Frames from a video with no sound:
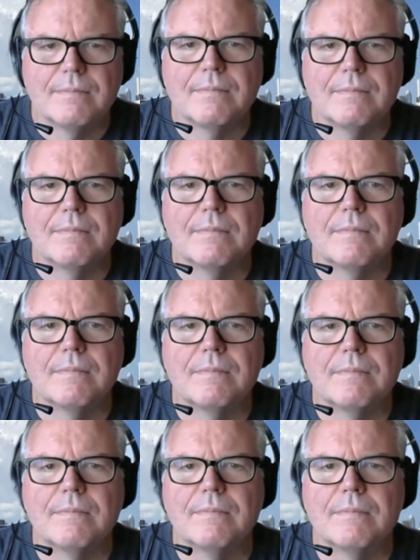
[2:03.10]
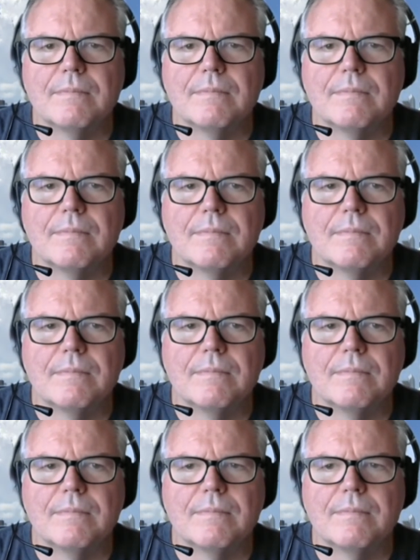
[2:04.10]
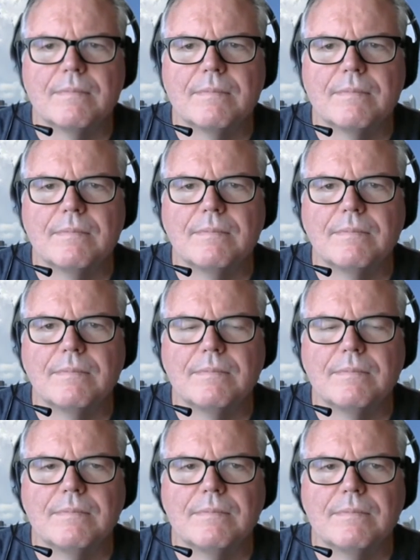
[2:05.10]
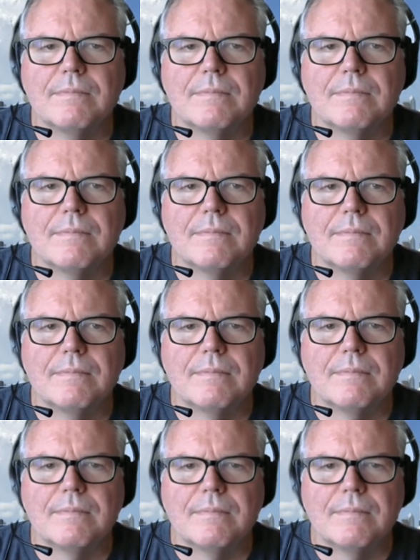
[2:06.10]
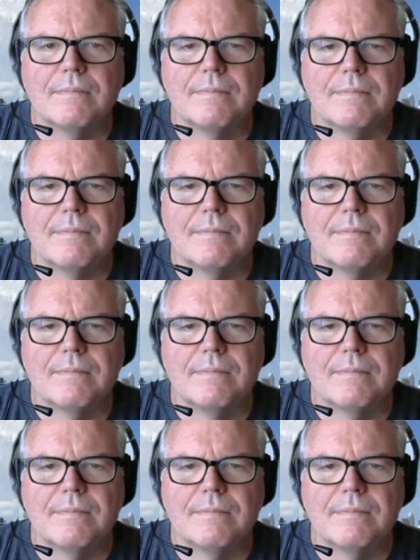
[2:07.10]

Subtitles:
No words are spoken by the person on screen.